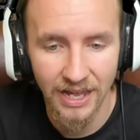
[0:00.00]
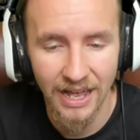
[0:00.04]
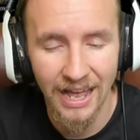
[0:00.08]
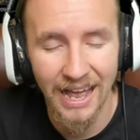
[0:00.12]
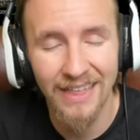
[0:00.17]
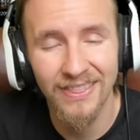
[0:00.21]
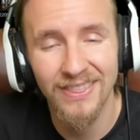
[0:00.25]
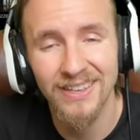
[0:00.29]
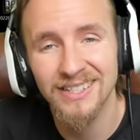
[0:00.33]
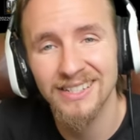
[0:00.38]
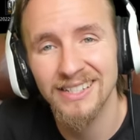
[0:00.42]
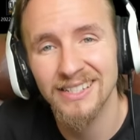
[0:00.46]

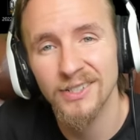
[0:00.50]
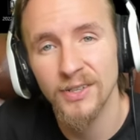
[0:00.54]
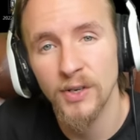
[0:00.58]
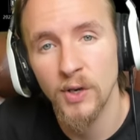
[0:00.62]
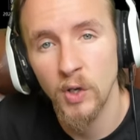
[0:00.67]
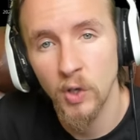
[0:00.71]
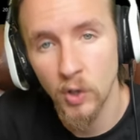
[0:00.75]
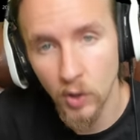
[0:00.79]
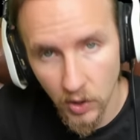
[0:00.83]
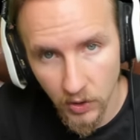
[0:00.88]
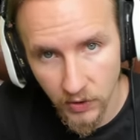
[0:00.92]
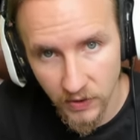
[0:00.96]
and this is
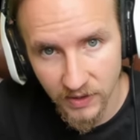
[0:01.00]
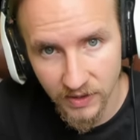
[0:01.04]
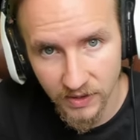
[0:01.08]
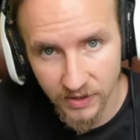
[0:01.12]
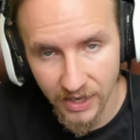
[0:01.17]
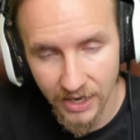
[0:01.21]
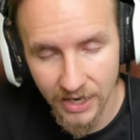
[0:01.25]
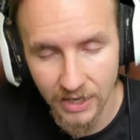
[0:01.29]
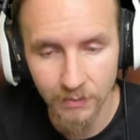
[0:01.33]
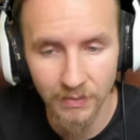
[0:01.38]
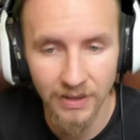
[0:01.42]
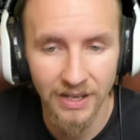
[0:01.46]
not the
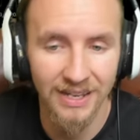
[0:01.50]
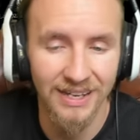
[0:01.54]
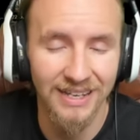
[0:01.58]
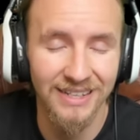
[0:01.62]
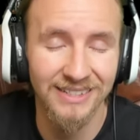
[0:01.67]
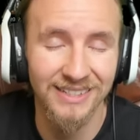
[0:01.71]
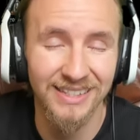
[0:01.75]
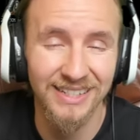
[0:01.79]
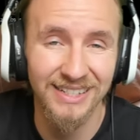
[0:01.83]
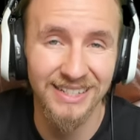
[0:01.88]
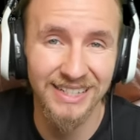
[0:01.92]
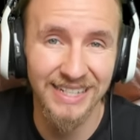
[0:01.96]
same as
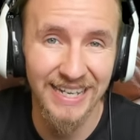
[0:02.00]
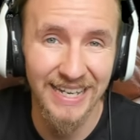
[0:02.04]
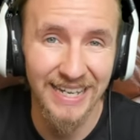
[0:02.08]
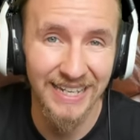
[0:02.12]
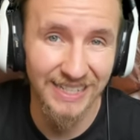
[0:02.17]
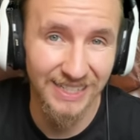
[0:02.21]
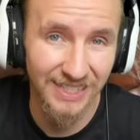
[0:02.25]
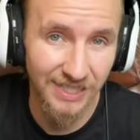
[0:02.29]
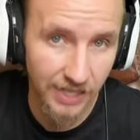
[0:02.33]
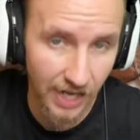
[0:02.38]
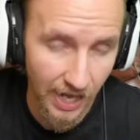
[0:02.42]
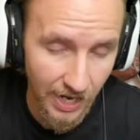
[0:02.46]
the tier
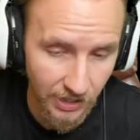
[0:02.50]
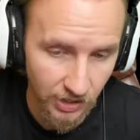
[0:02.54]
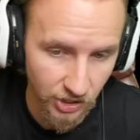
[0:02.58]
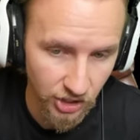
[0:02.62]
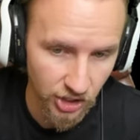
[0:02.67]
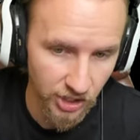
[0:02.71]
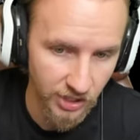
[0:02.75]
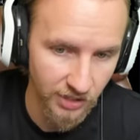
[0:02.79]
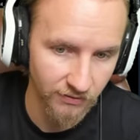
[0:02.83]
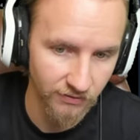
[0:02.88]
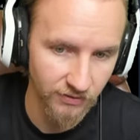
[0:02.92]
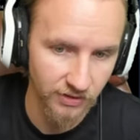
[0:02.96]
10
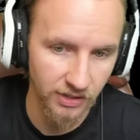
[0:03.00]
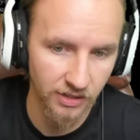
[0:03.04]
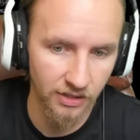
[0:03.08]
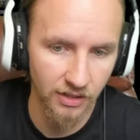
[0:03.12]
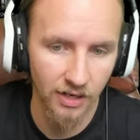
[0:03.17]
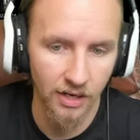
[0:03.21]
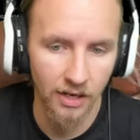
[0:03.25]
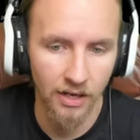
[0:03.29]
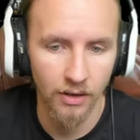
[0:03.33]
chieftain,